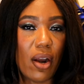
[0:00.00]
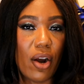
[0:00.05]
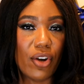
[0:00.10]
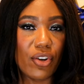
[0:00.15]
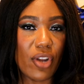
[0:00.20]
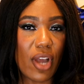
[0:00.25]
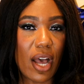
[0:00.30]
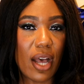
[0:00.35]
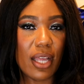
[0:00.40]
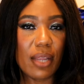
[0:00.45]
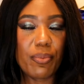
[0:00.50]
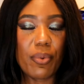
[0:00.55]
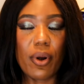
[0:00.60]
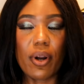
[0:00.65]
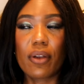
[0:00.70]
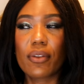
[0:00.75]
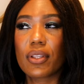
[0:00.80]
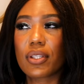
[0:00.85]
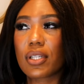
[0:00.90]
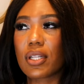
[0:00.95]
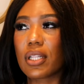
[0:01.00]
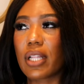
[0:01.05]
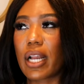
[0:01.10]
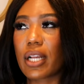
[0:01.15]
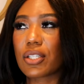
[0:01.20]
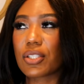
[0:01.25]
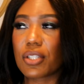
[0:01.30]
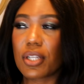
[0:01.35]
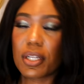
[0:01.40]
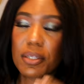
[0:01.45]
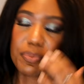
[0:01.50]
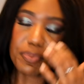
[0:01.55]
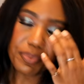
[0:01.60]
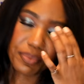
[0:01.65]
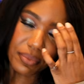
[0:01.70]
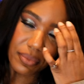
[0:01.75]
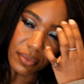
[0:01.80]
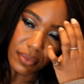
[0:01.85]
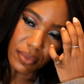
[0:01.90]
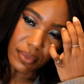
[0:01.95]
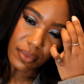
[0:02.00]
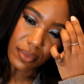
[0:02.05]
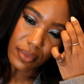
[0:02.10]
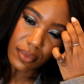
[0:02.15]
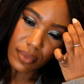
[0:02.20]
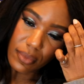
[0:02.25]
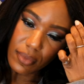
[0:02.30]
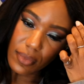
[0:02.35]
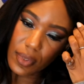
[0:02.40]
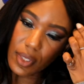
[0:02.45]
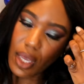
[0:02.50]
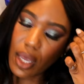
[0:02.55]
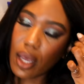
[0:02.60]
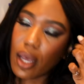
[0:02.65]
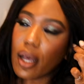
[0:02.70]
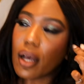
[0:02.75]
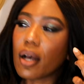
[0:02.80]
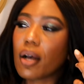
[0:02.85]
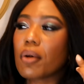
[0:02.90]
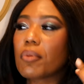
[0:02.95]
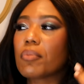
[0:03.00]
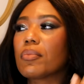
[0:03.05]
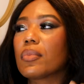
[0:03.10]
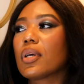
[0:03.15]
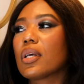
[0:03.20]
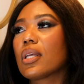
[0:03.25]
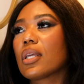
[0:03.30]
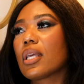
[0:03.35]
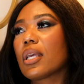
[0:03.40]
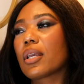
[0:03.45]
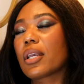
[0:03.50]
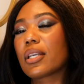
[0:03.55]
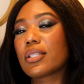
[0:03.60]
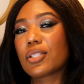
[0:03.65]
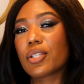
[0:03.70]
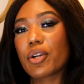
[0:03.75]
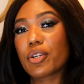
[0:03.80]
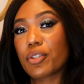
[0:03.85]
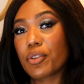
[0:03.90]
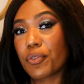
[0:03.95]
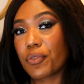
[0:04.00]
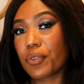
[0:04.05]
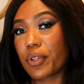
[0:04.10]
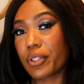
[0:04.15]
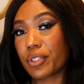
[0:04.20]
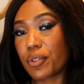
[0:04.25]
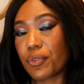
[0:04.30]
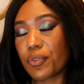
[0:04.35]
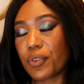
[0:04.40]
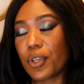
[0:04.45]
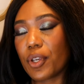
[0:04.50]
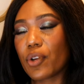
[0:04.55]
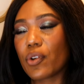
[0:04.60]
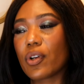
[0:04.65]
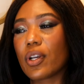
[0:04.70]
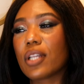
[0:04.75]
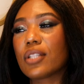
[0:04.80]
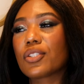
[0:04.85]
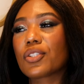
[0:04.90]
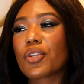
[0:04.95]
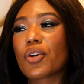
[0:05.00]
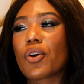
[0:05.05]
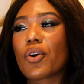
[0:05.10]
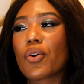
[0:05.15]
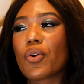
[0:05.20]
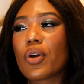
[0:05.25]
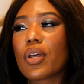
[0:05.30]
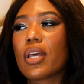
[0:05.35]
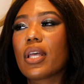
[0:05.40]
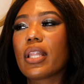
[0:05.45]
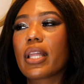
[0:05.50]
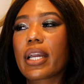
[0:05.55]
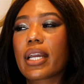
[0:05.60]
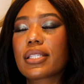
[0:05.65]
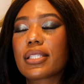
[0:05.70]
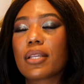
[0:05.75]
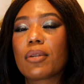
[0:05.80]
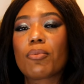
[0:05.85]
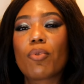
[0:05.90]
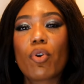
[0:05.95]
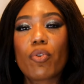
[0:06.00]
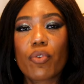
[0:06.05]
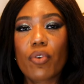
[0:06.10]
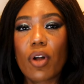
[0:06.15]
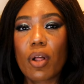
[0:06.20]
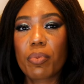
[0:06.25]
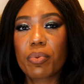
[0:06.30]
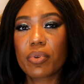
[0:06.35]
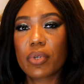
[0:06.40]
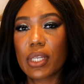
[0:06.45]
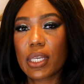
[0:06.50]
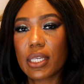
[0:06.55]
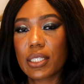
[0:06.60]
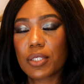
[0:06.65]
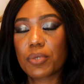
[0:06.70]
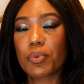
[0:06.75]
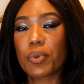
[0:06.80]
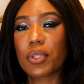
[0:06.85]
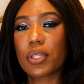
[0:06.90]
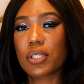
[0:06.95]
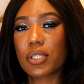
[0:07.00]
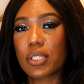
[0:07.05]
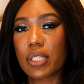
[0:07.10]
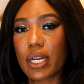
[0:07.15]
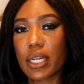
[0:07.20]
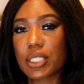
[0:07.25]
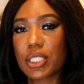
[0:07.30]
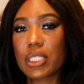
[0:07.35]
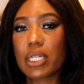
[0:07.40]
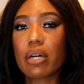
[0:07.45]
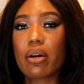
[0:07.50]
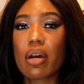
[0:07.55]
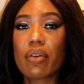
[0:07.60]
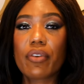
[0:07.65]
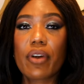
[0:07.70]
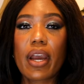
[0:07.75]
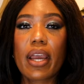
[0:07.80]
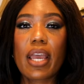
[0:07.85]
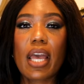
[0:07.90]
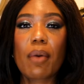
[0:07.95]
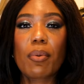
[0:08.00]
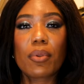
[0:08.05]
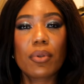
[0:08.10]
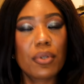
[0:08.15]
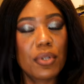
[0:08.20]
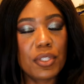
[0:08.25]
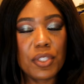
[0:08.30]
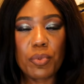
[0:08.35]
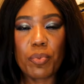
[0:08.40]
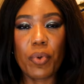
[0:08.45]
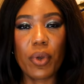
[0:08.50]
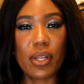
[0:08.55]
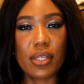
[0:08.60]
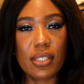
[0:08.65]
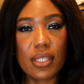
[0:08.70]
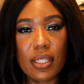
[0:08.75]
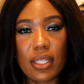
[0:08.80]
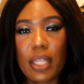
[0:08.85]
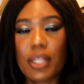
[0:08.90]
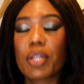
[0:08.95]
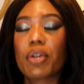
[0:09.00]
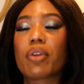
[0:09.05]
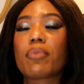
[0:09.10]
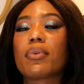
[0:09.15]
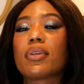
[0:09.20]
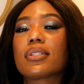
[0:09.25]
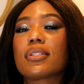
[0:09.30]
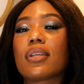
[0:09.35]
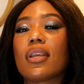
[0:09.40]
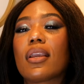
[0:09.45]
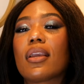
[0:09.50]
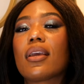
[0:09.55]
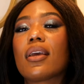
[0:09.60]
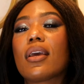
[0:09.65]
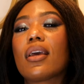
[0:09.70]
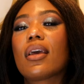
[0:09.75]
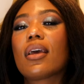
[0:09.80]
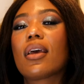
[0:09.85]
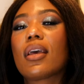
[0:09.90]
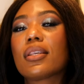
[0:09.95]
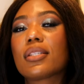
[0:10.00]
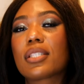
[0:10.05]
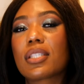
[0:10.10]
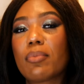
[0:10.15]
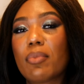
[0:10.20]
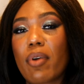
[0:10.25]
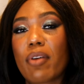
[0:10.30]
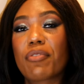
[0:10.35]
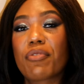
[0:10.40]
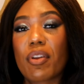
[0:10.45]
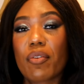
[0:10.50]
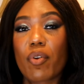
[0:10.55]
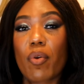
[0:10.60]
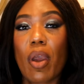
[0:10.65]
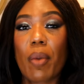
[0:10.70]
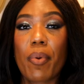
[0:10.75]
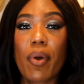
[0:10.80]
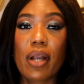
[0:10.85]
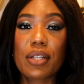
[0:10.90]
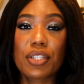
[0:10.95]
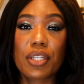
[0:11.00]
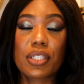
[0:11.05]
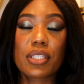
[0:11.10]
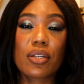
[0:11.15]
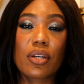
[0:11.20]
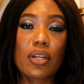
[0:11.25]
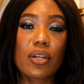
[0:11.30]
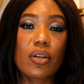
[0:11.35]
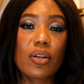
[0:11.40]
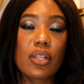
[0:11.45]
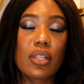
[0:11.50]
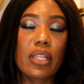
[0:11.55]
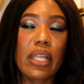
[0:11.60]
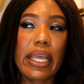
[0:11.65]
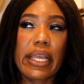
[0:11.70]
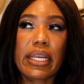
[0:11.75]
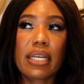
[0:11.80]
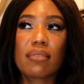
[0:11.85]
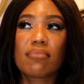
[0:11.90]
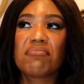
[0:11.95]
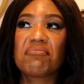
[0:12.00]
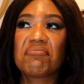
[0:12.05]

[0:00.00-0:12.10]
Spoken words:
are not part of this collection, because there's a few. And so, like I said, I'm overall pleased with this collection. However, I am a little disappointed that they are missing some of my favorite Y Projects, like,